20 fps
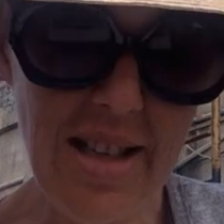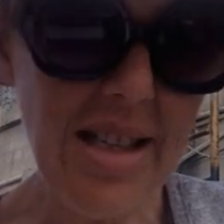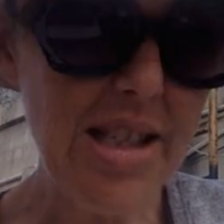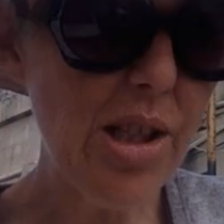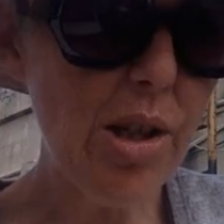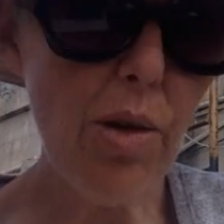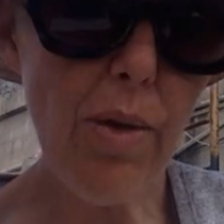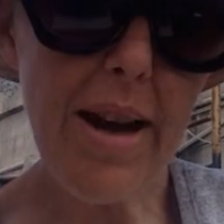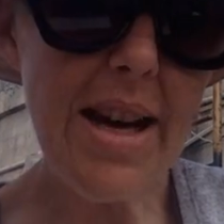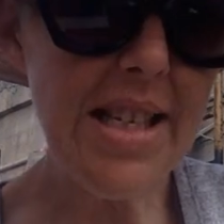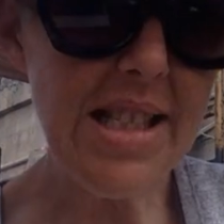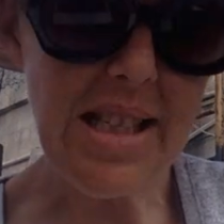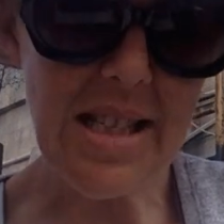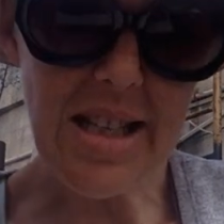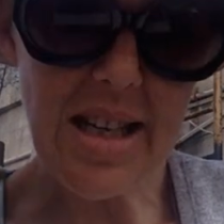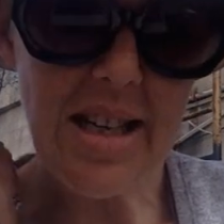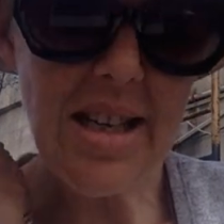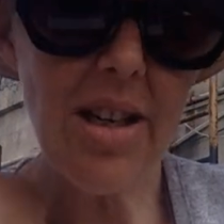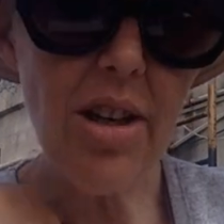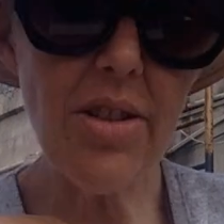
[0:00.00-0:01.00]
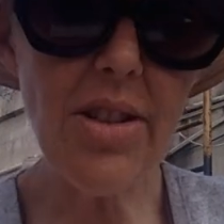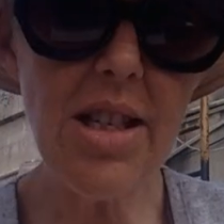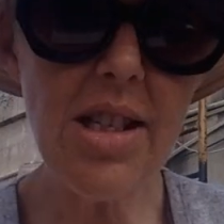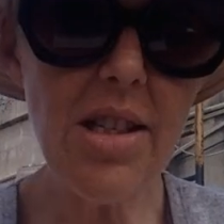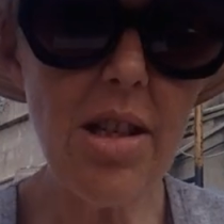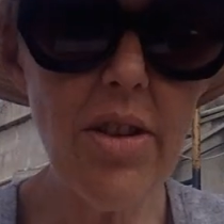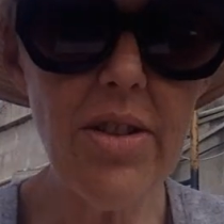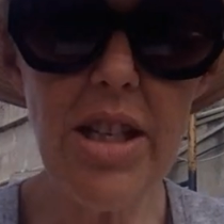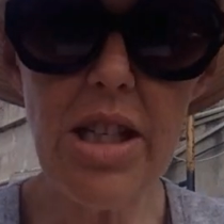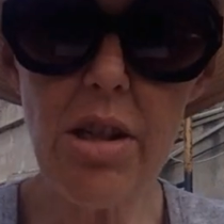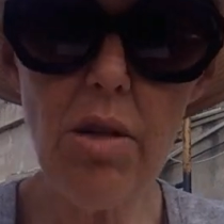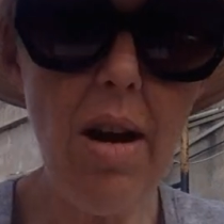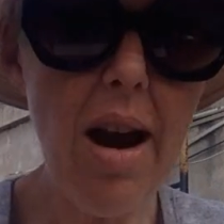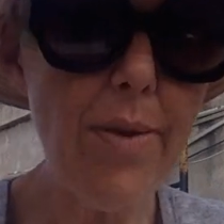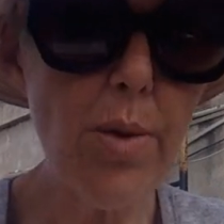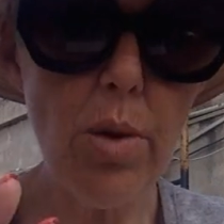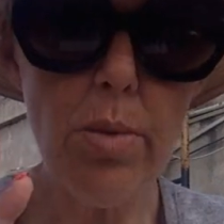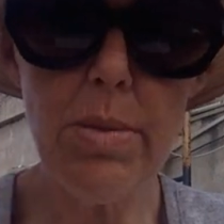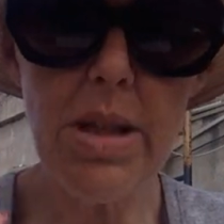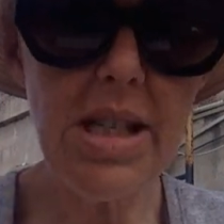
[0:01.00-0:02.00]
It's crazy. Danielle does all these
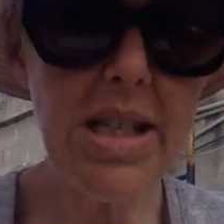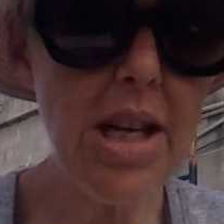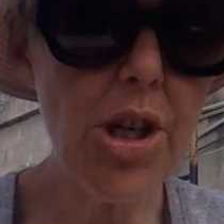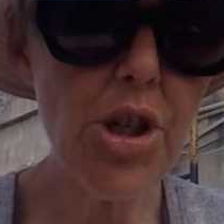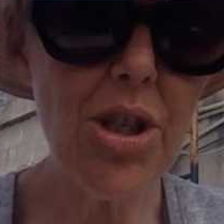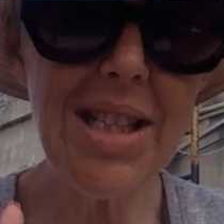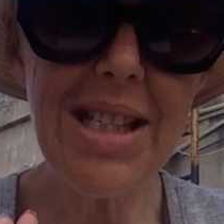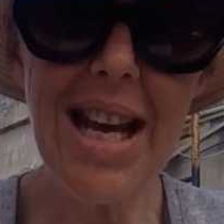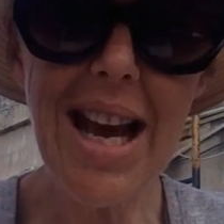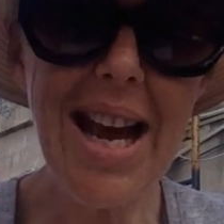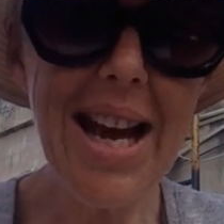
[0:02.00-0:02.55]
Craft with Me sessions.